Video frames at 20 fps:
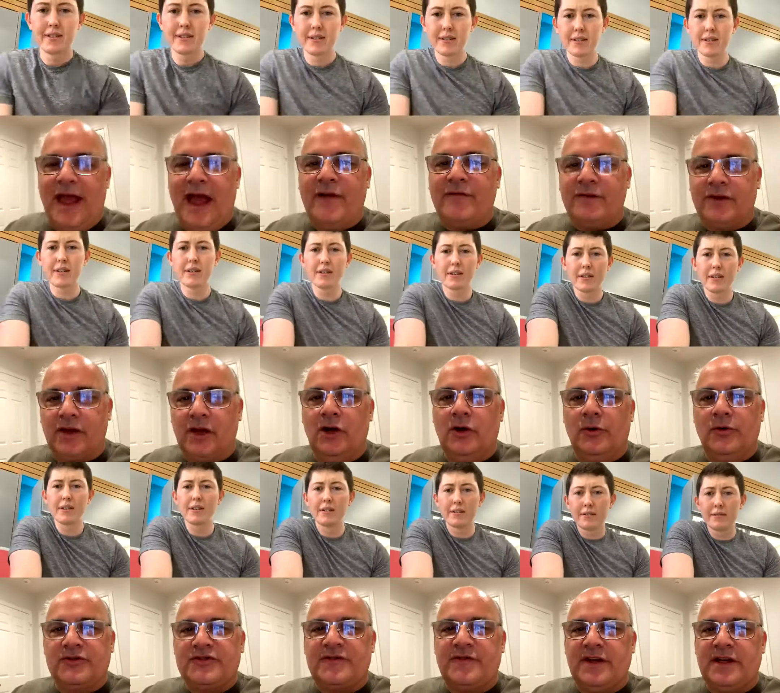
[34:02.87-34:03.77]
Speaker 1: ago, it was
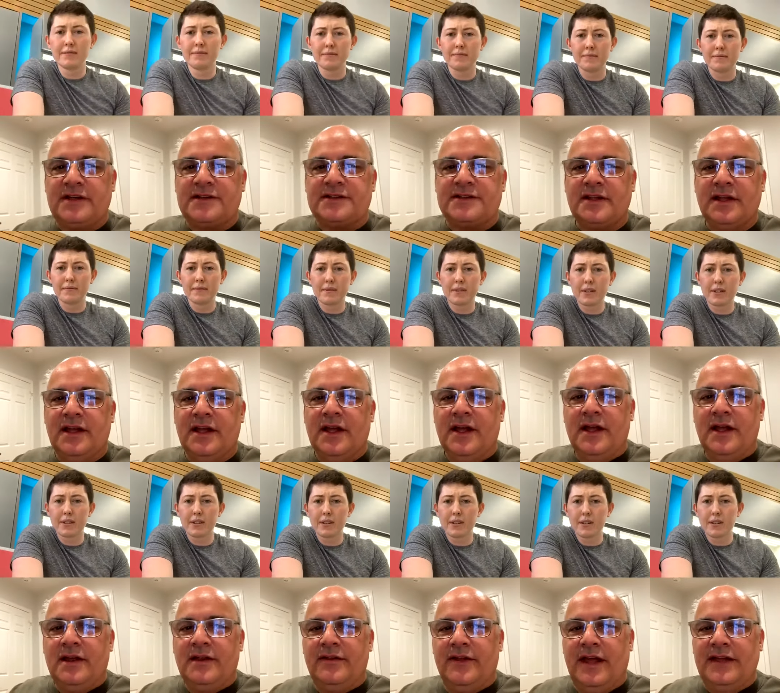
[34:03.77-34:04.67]
fixed. They
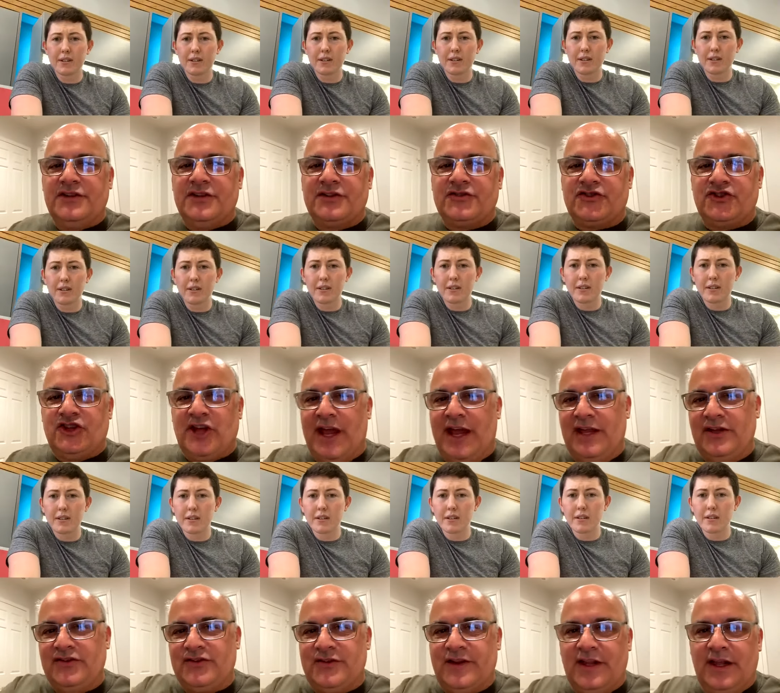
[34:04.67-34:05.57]
just changed
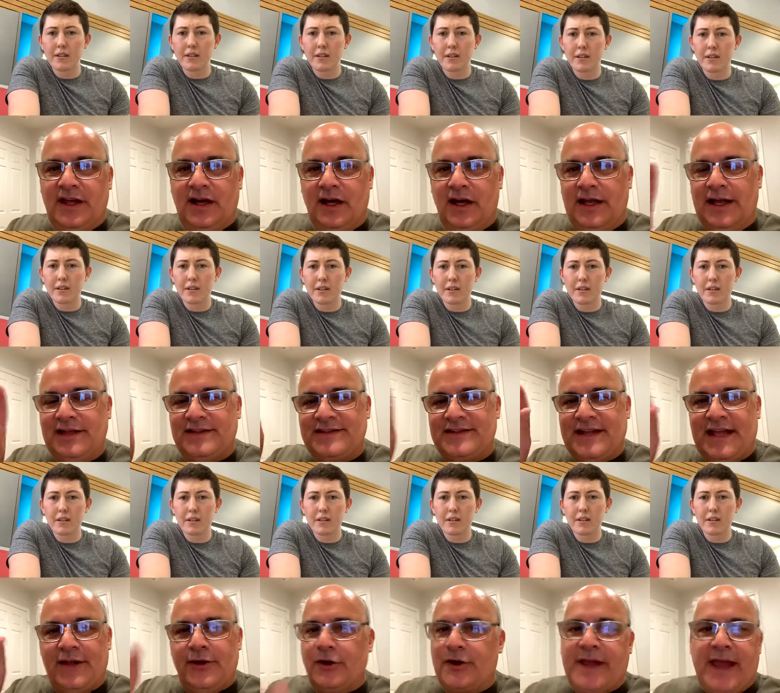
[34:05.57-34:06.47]
the uh, its inner
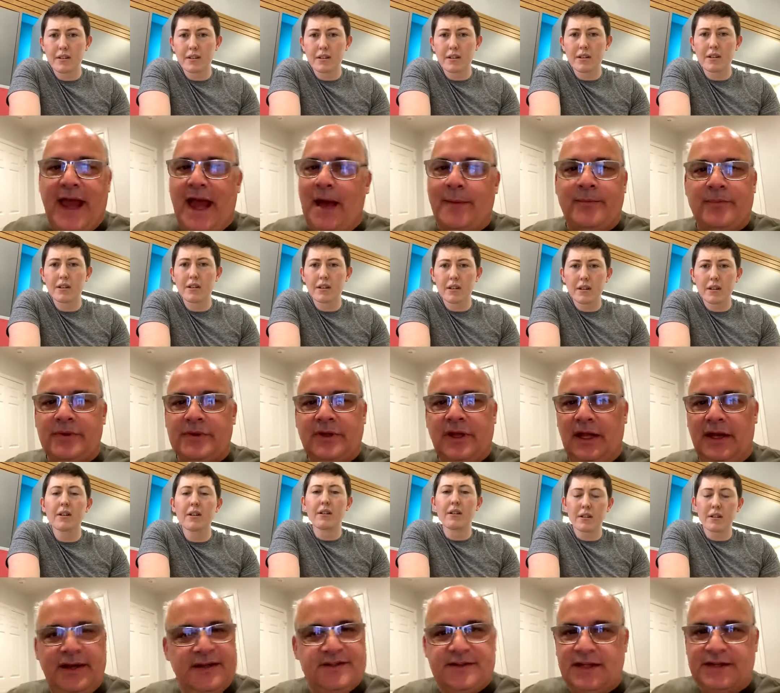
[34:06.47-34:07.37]
cap, and it's
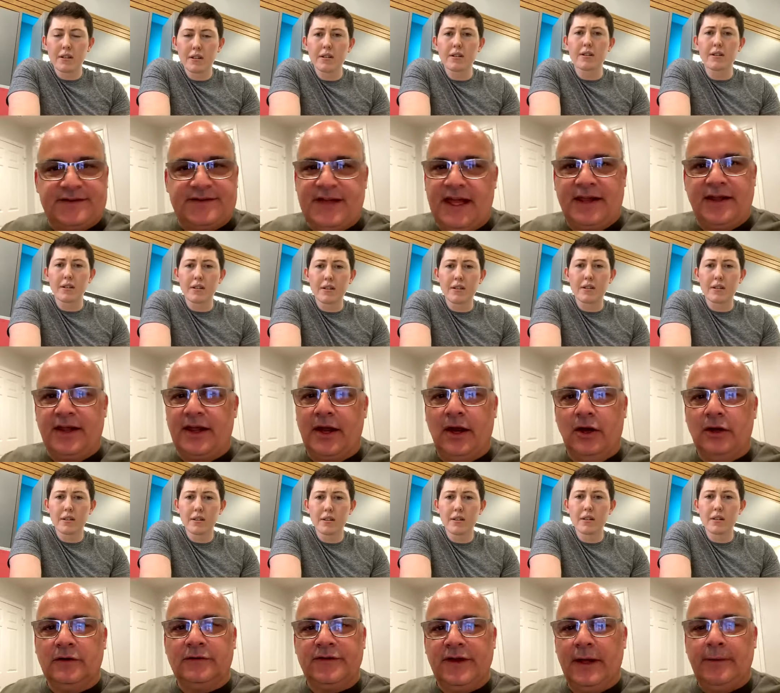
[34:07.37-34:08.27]
it's taken care of.
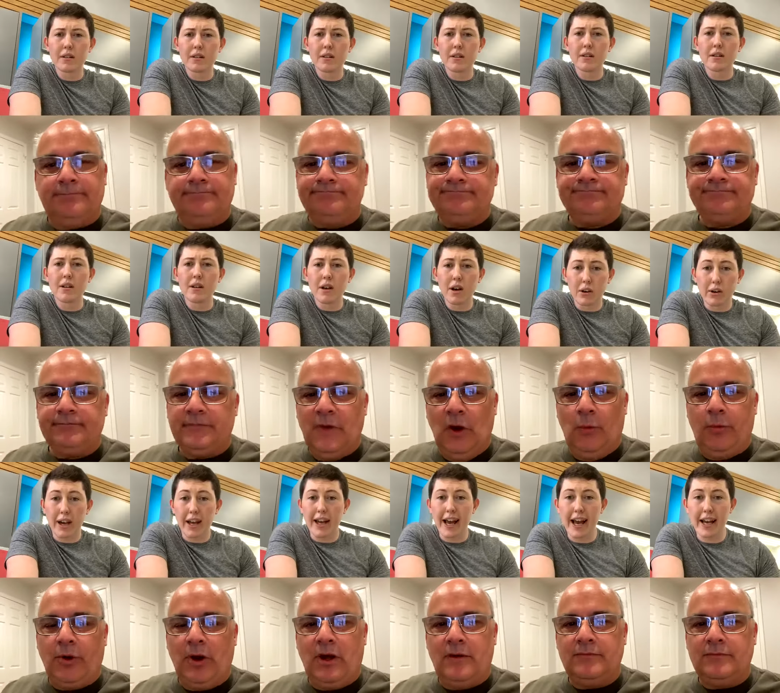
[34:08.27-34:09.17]
Yep. Okay, no
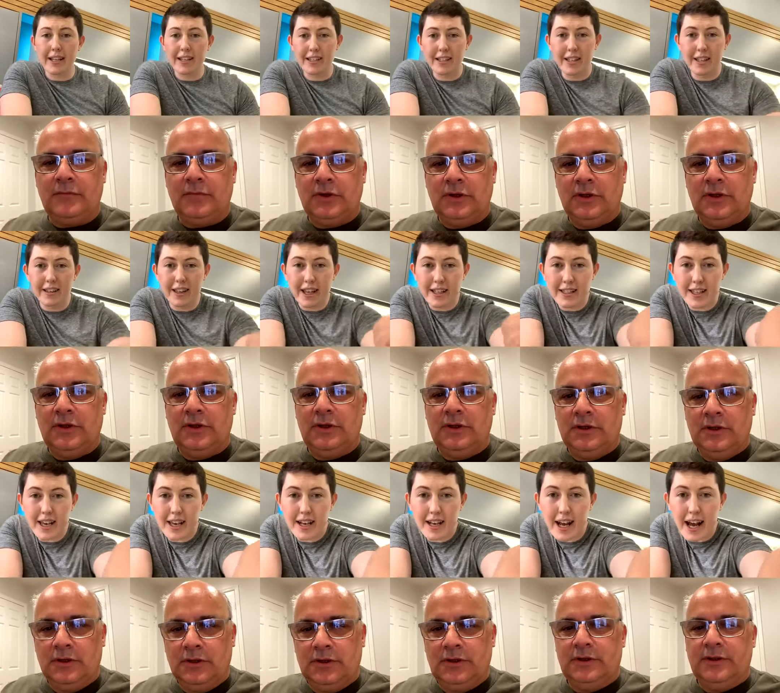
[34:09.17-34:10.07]
Speaker 2: excellent. They said, I
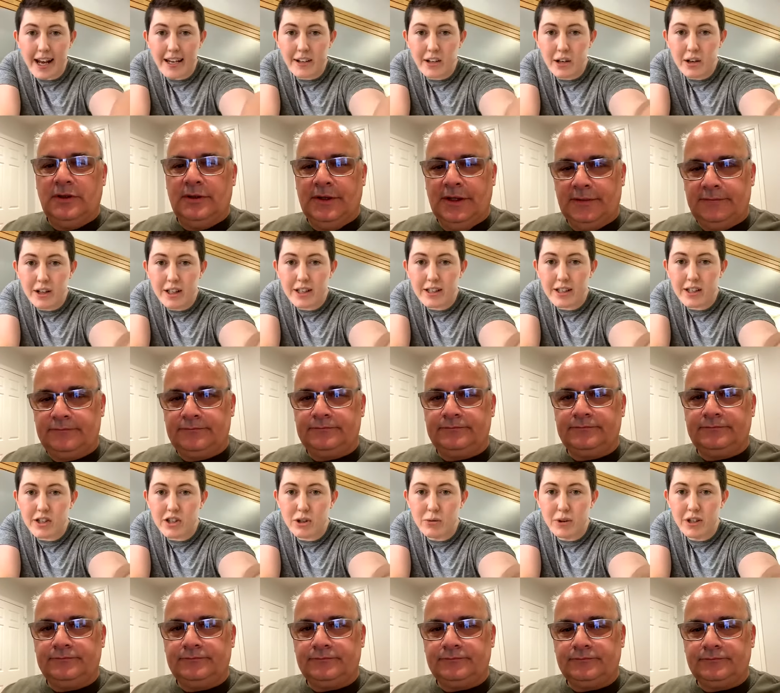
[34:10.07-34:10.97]
know yeah. this issue was
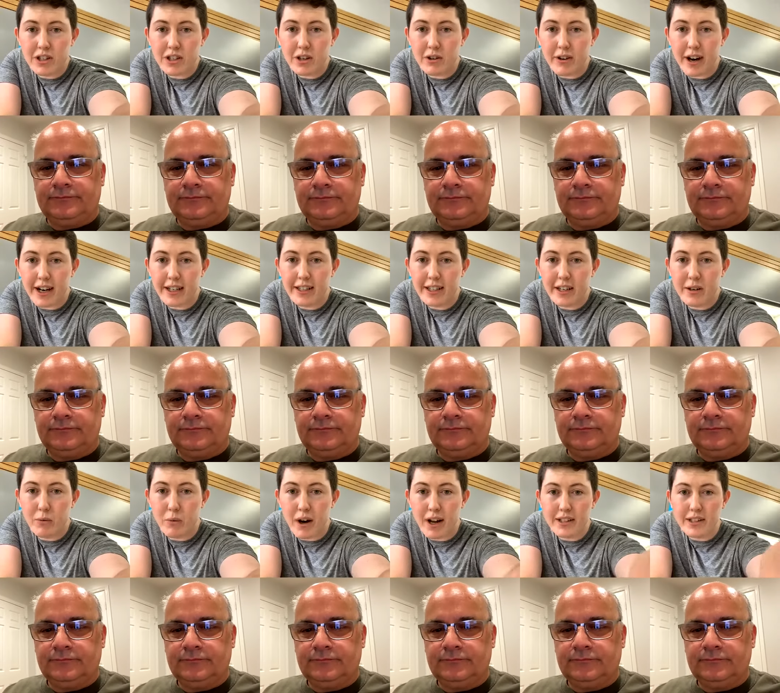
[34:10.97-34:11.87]
corrected and want to
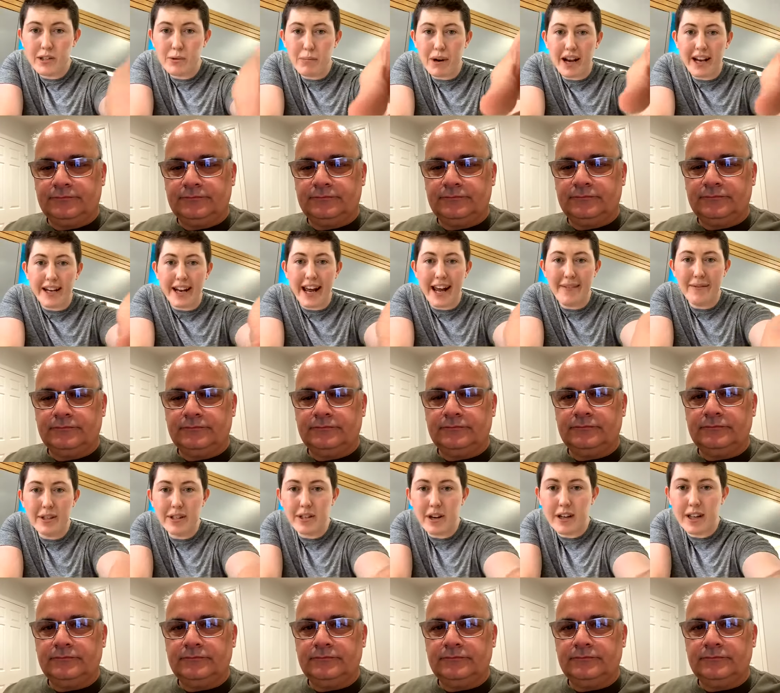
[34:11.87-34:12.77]
buy an avatar
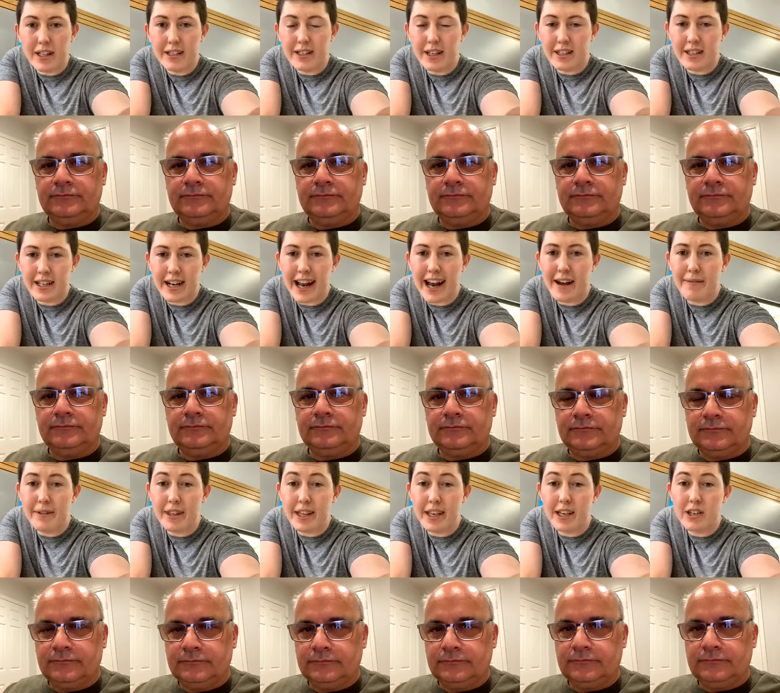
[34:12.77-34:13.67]
that doesn't have the
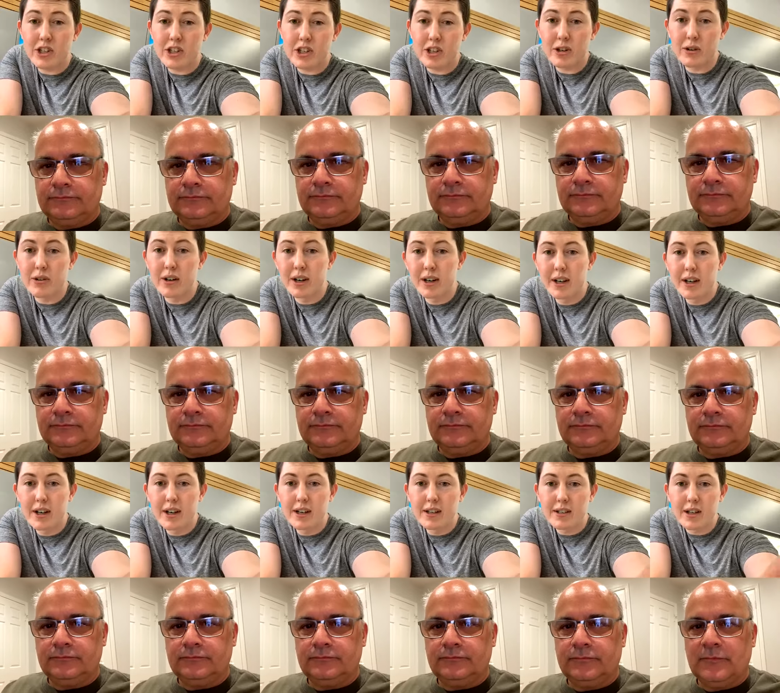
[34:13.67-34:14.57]
issue.
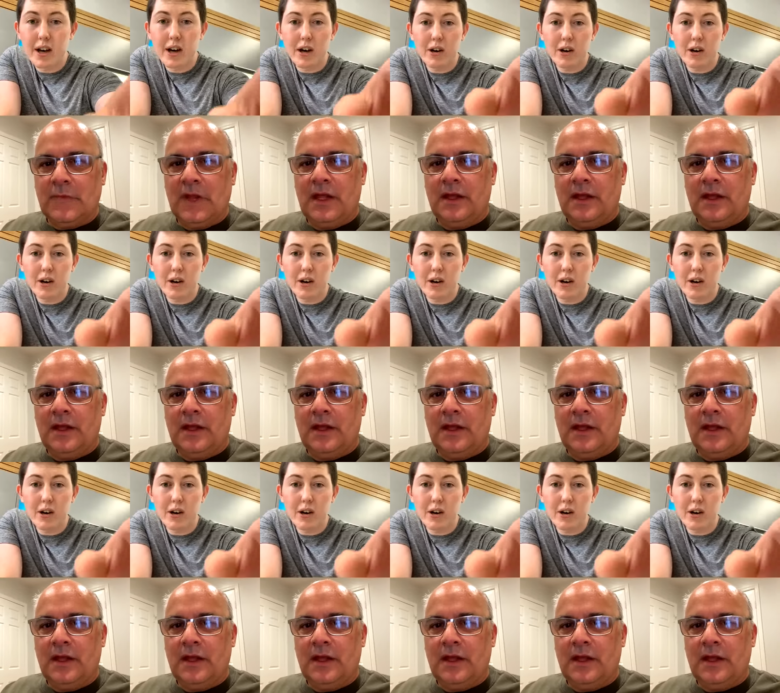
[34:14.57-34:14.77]
So.